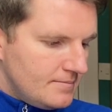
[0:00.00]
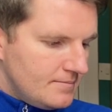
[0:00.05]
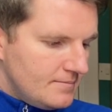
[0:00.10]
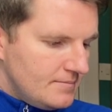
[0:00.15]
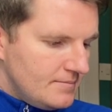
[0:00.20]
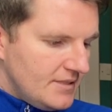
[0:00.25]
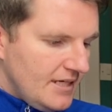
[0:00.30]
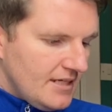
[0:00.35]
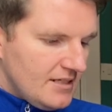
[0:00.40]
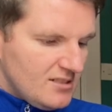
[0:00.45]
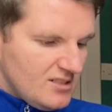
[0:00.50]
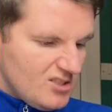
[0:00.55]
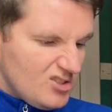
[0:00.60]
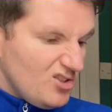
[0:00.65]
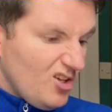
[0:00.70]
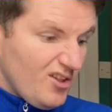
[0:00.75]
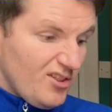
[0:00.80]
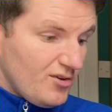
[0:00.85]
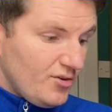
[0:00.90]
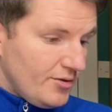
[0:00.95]
there's
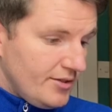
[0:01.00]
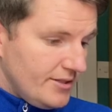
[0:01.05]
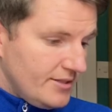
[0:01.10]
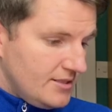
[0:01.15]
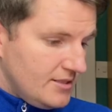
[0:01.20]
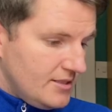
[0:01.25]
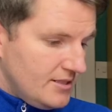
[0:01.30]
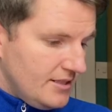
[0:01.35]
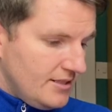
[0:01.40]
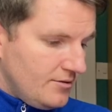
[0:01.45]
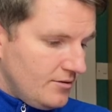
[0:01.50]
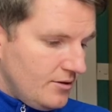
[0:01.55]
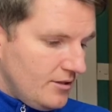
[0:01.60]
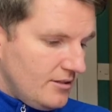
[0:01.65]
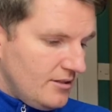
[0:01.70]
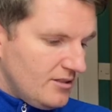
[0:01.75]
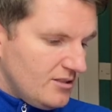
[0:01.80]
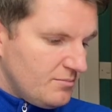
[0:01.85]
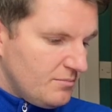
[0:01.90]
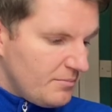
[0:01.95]
nothing on here to say not,
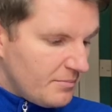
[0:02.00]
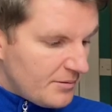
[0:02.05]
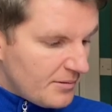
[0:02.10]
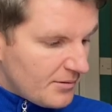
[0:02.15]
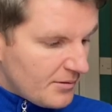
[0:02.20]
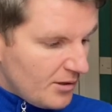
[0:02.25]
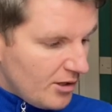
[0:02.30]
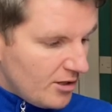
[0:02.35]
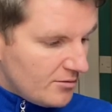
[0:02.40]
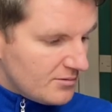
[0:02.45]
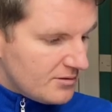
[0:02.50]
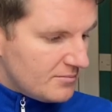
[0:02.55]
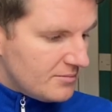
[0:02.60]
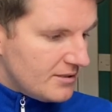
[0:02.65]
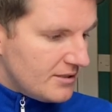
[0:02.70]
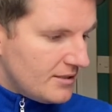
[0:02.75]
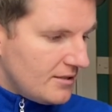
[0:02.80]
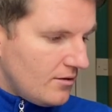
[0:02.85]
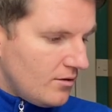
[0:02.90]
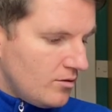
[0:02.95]
and it's
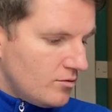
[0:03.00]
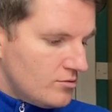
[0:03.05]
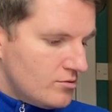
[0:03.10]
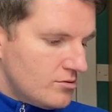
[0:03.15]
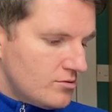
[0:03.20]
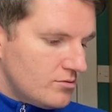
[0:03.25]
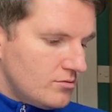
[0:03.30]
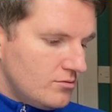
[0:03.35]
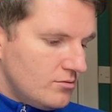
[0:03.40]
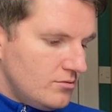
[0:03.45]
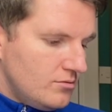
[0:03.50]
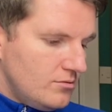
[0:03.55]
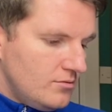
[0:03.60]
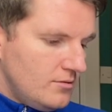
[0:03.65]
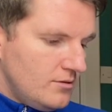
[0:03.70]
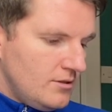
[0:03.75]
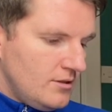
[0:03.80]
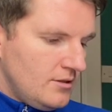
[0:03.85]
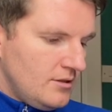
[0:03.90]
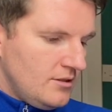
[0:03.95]
probably also
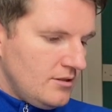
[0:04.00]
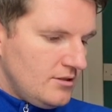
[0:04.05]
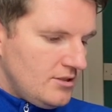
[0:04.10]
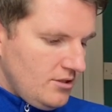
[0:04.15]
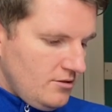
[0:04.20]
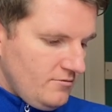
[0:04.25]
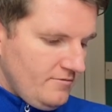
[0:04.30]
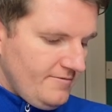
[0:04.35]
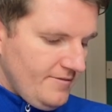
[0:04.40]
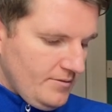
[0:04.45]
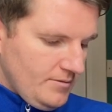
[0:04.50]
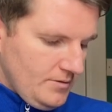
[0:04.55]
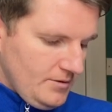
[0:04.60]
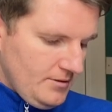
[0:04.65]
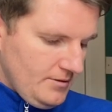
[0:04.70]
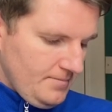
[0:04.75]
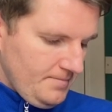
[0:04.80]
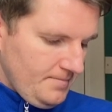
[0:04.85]
chill forward.